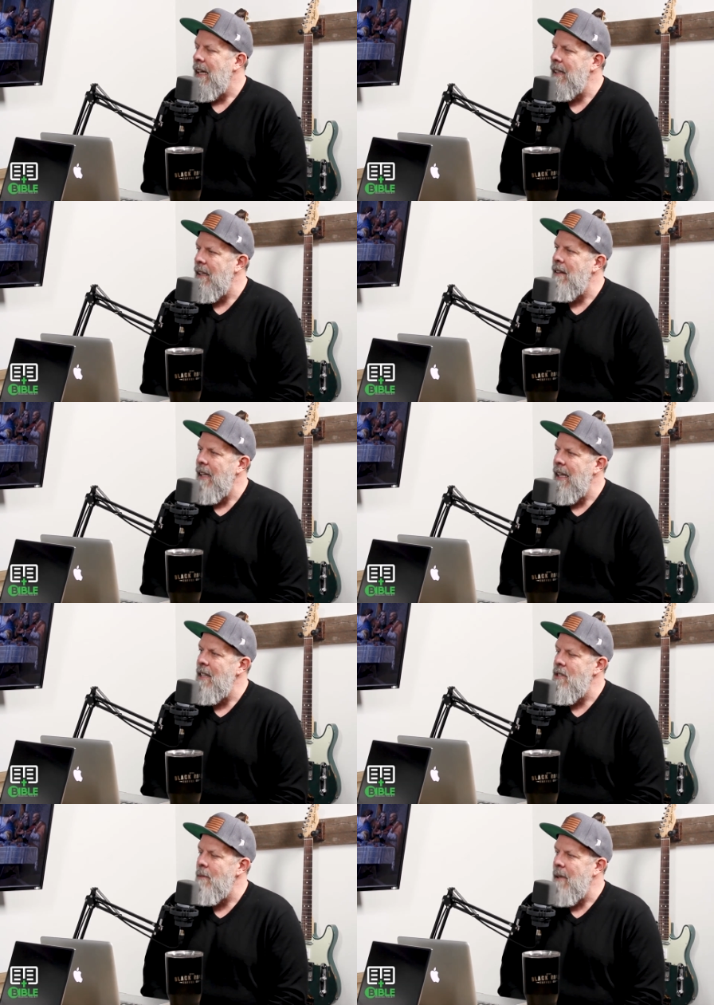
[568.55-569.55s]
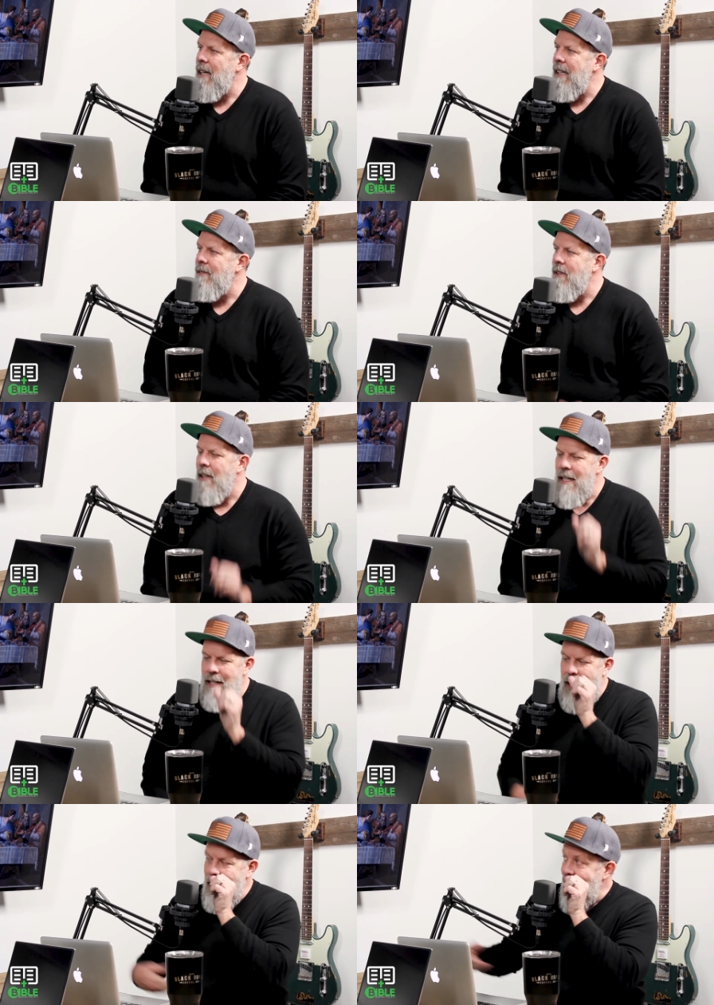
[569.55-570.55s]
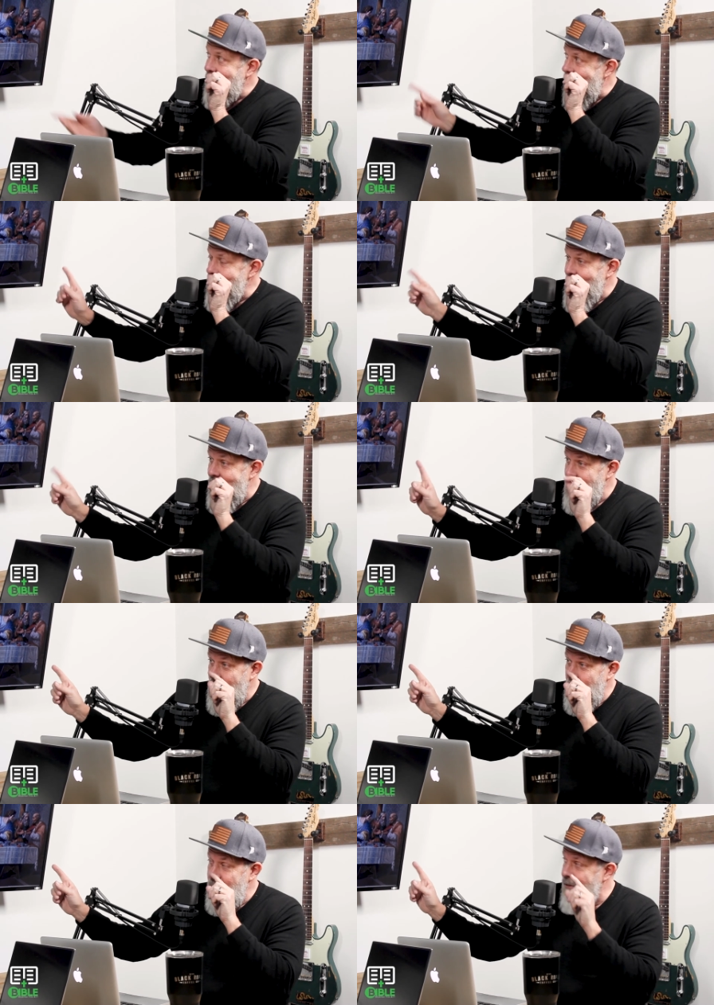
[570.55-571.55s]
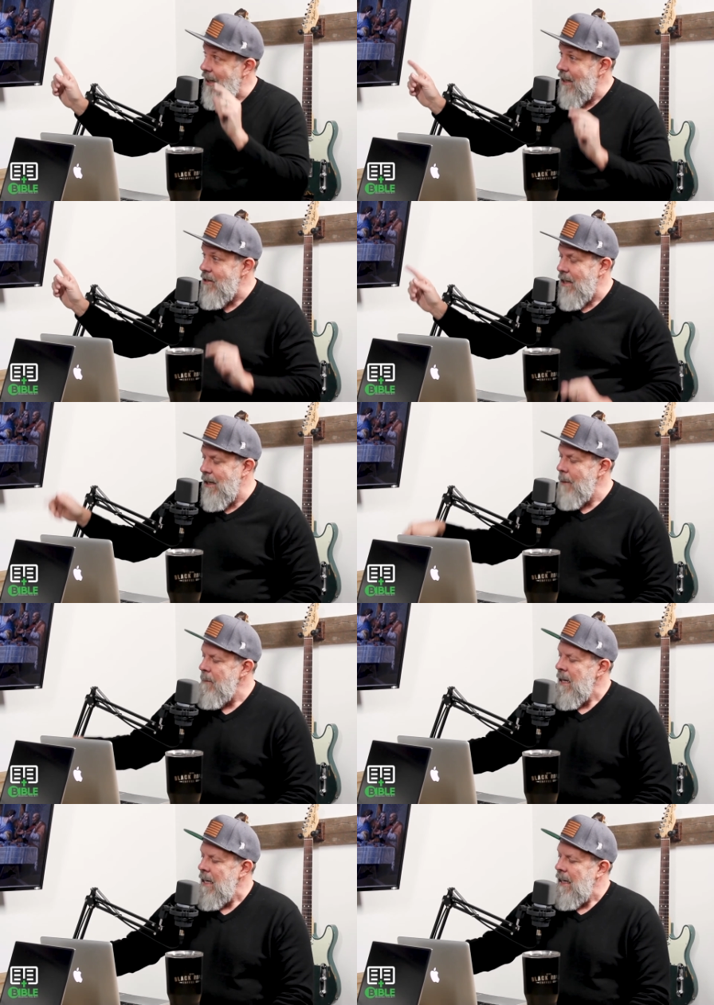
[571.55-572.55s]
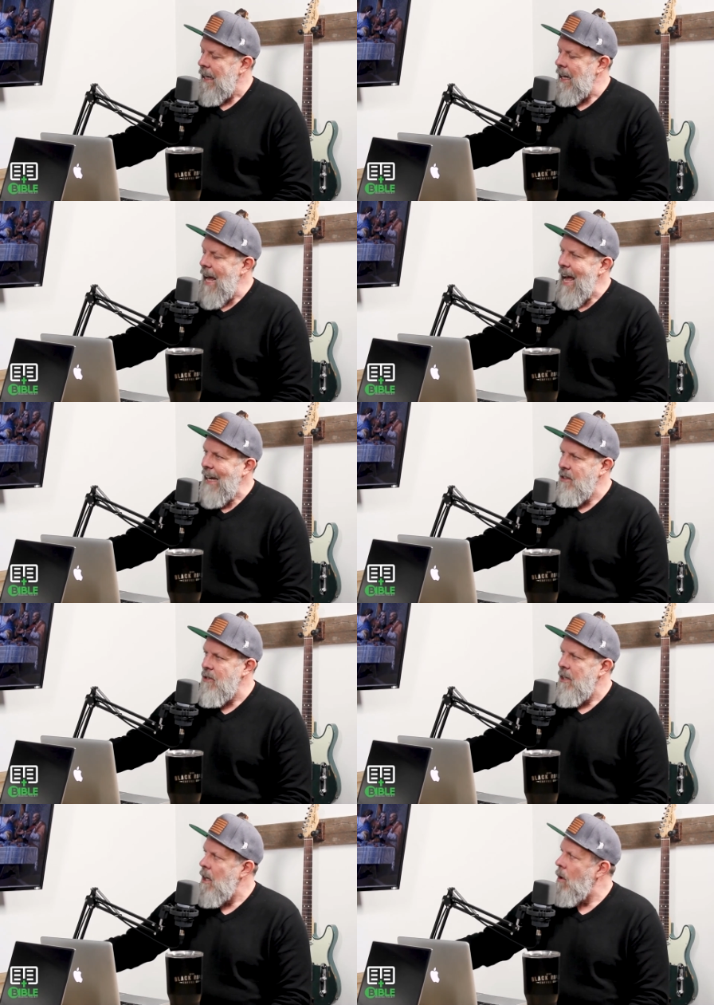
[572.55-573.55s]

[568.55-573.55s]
and literally eats the body of Christ. I think that's why this group of fellas here in Acts,